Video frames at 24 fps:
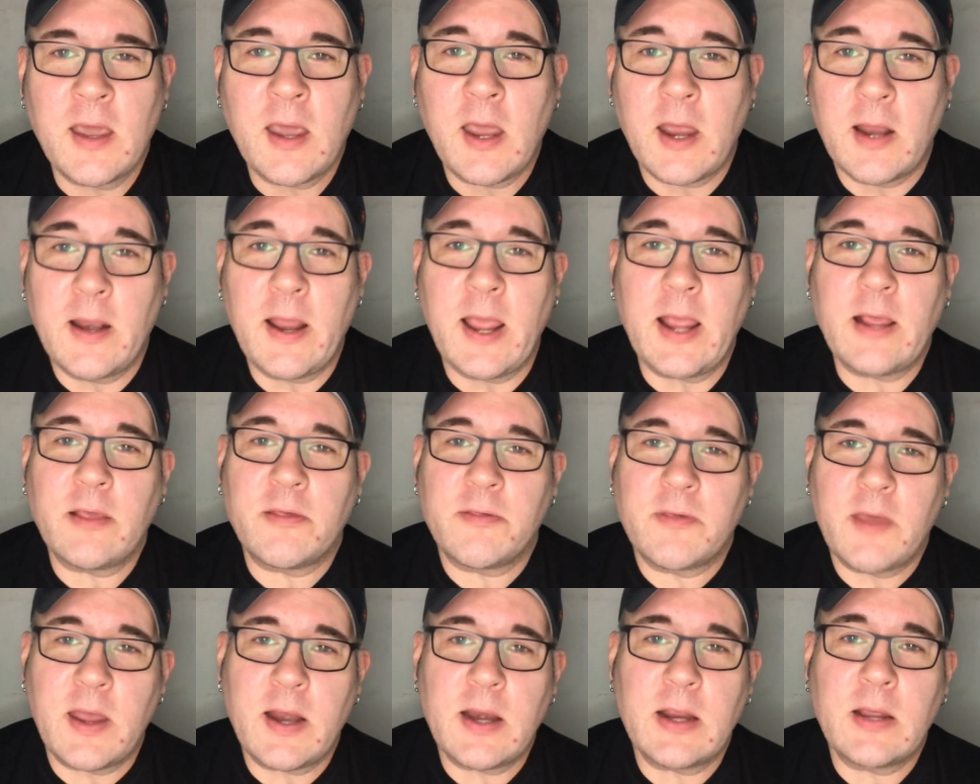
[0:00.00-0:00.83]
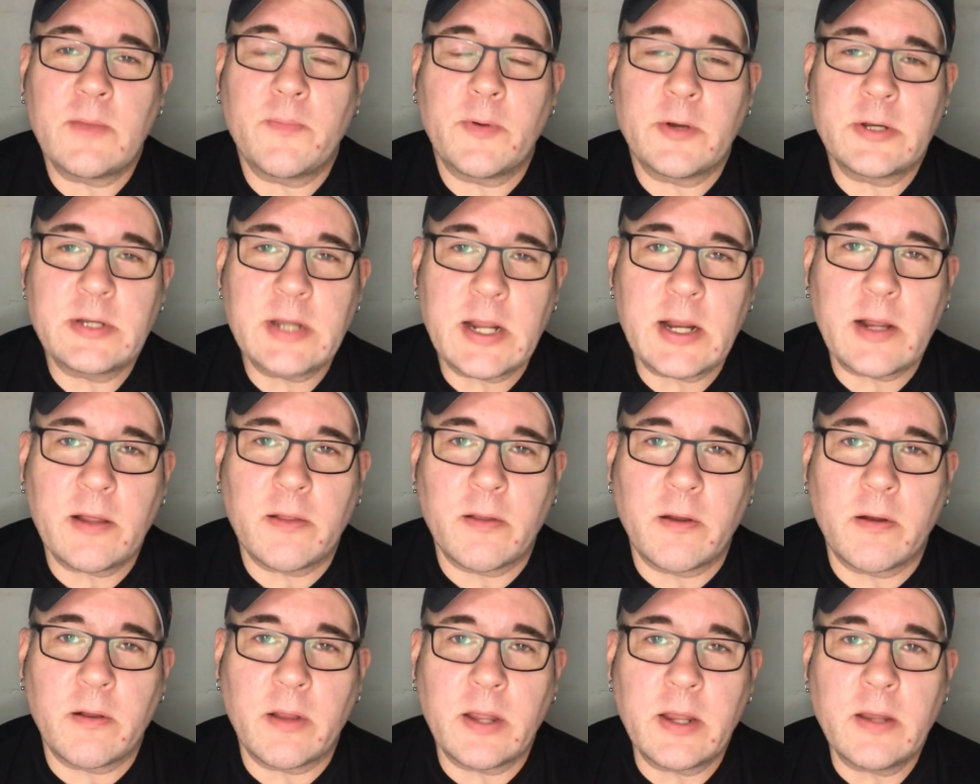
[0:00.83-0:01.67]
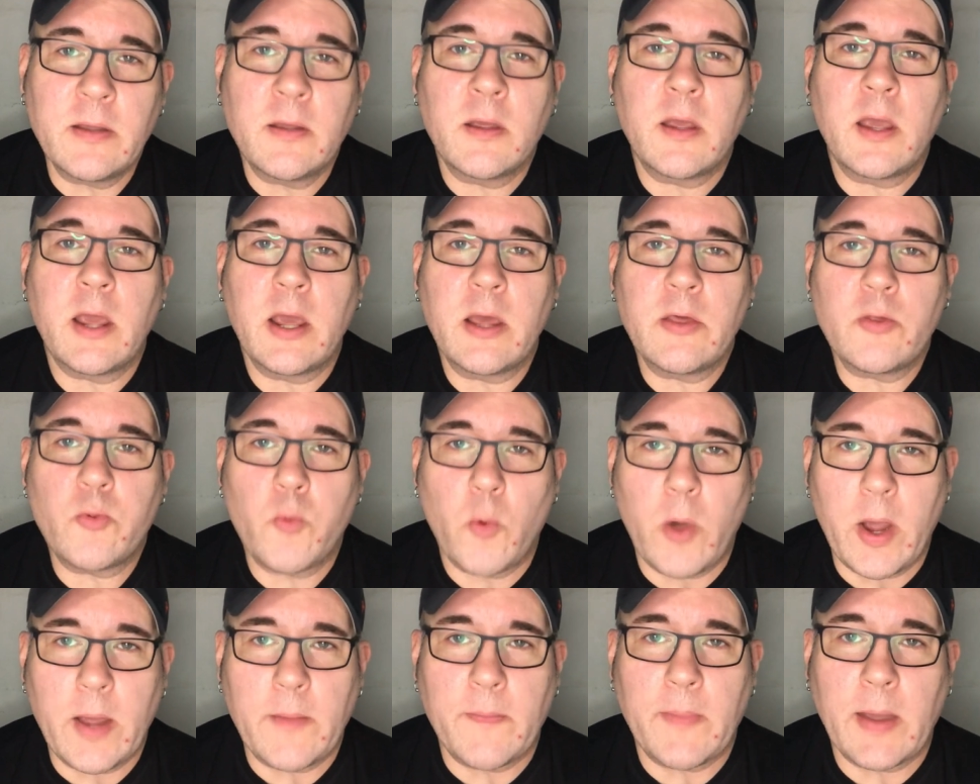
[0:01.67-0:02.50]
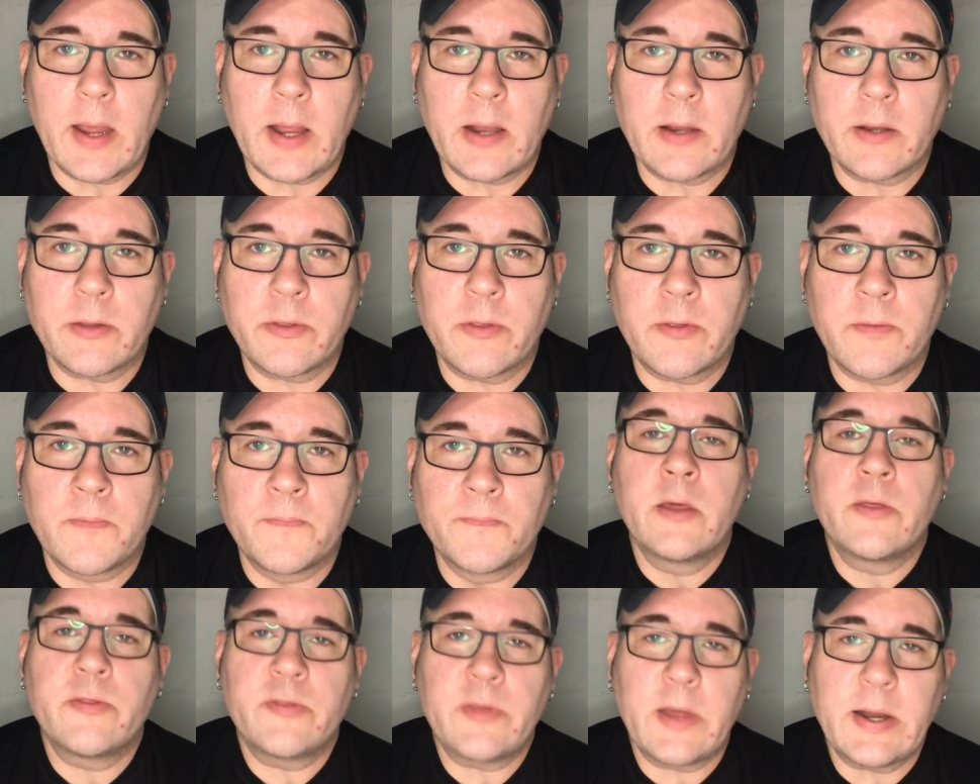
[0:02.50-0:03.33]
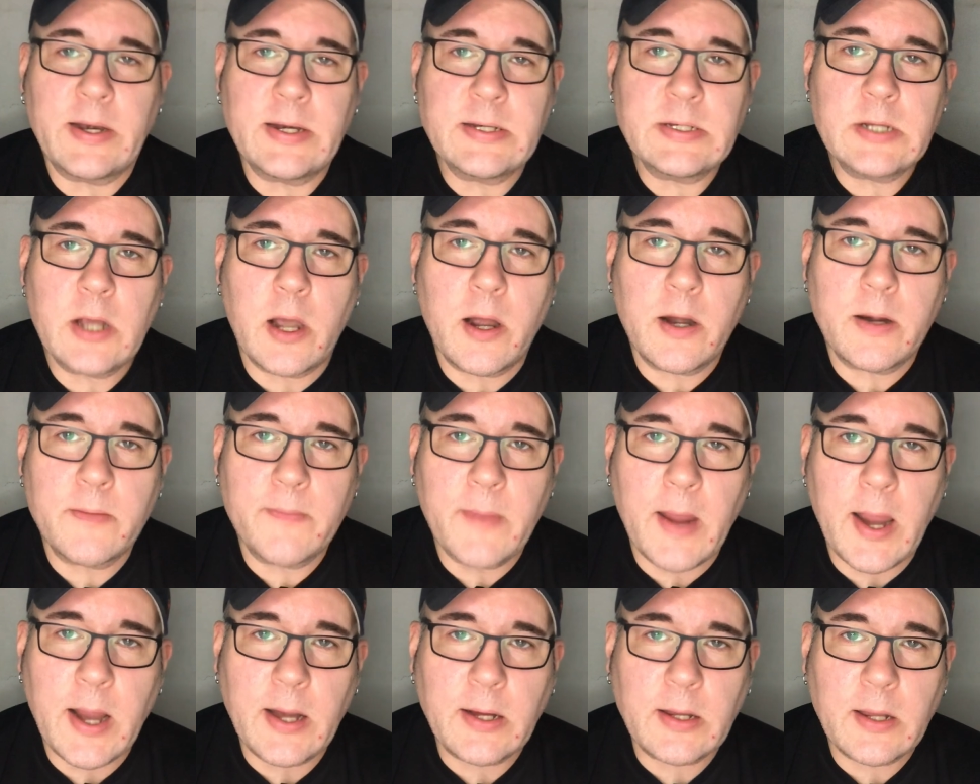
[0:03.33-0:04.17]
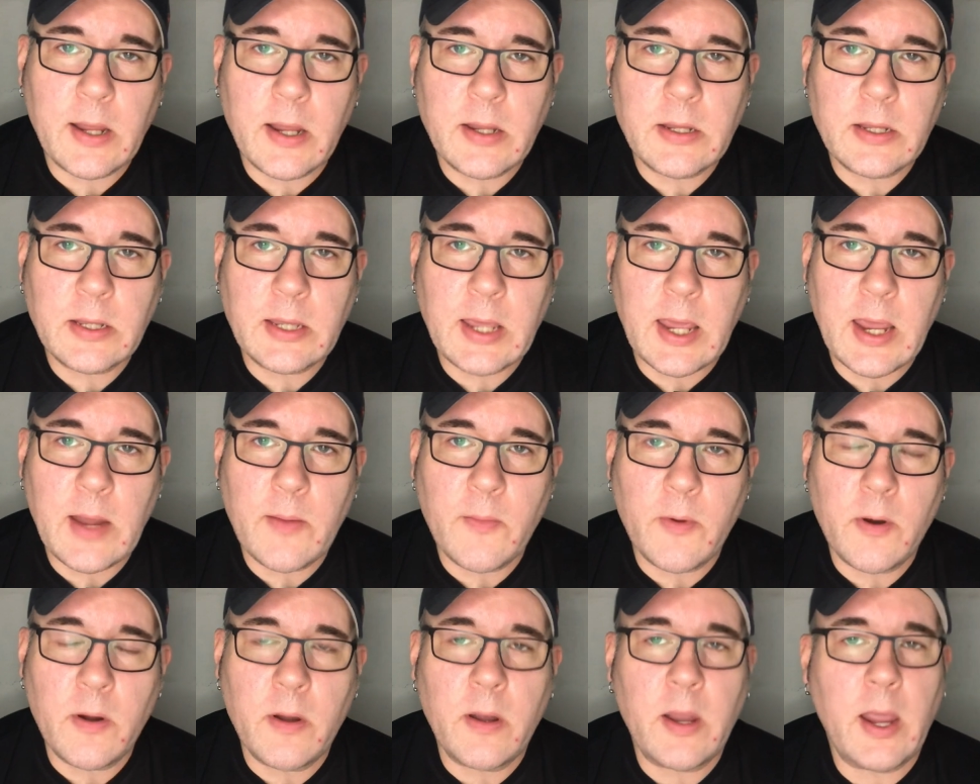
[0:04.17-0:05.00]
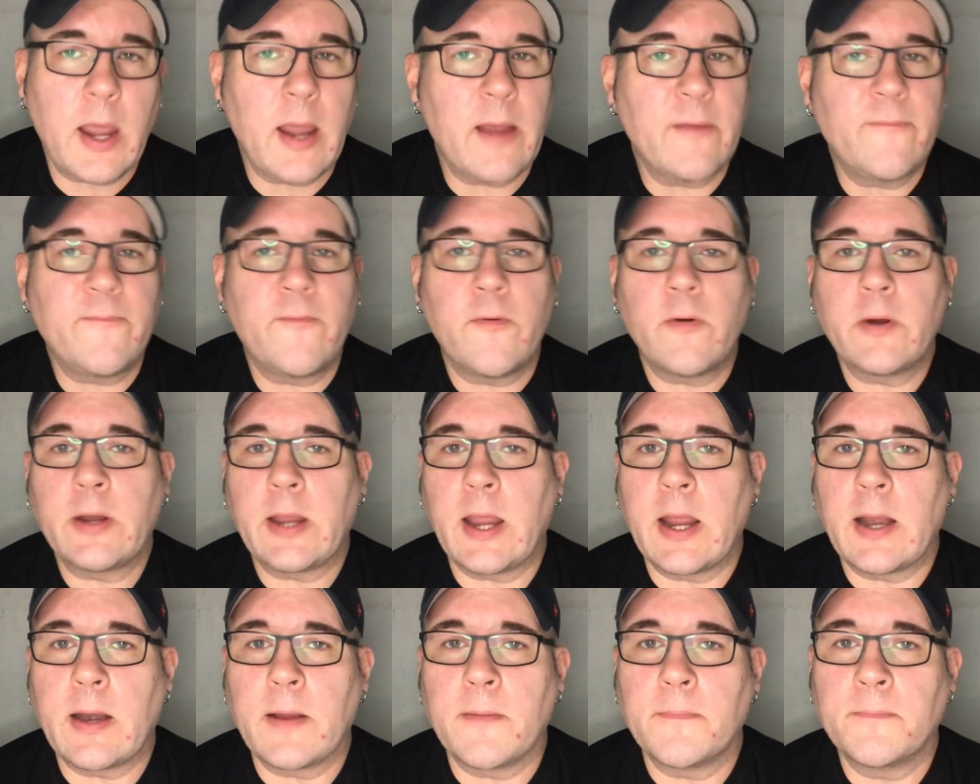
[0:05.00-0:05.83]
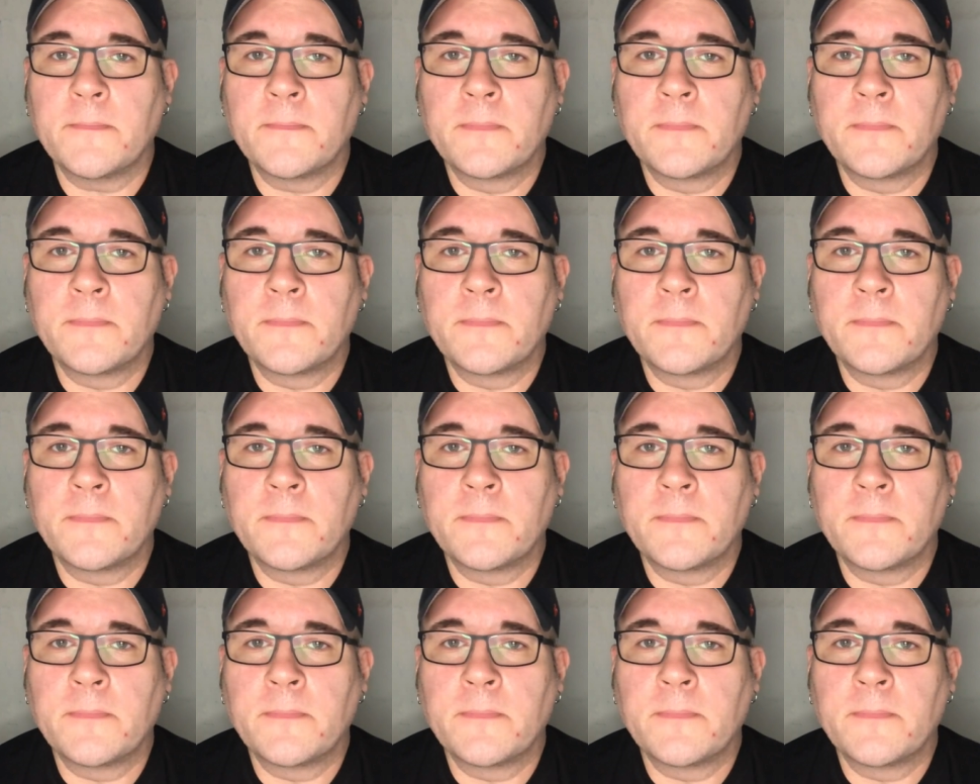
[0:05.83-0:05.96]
And that setting particularly is white balance. Set it to automatic on your camera and forget it.